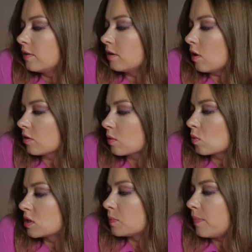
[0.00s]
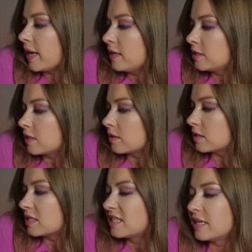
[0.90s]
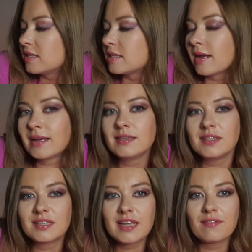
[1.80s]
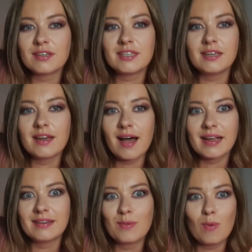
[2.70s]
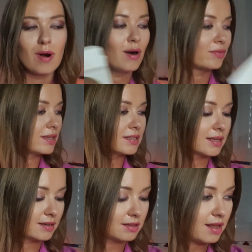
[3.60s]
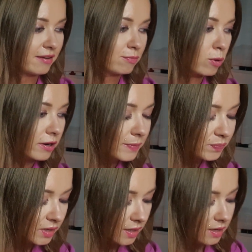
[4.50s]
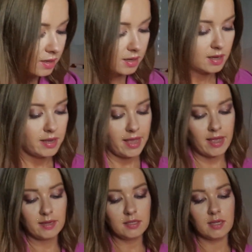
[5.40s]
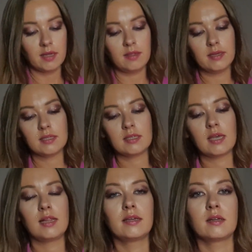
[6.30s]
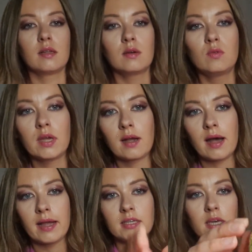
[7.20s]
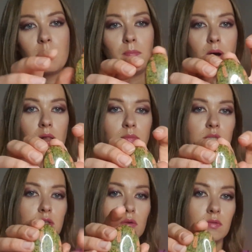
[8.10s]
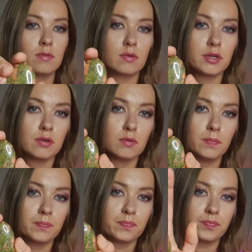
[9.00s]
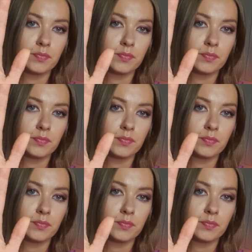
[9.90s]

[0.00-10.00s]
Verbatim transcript: The author was painting this since 1979. Wow, that's like a life work. And this little Unakite palm stone for you.